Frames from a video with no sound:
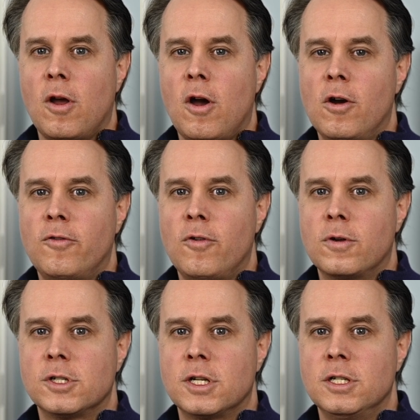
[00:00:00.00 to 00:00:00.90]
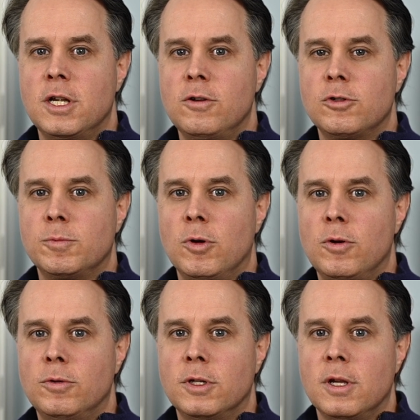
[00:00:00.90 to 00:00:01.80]
autofocus continuous
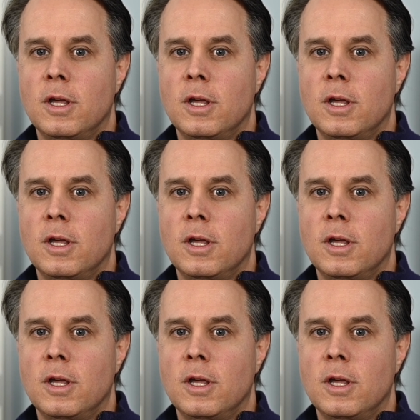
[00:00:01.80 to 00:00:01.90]
mode.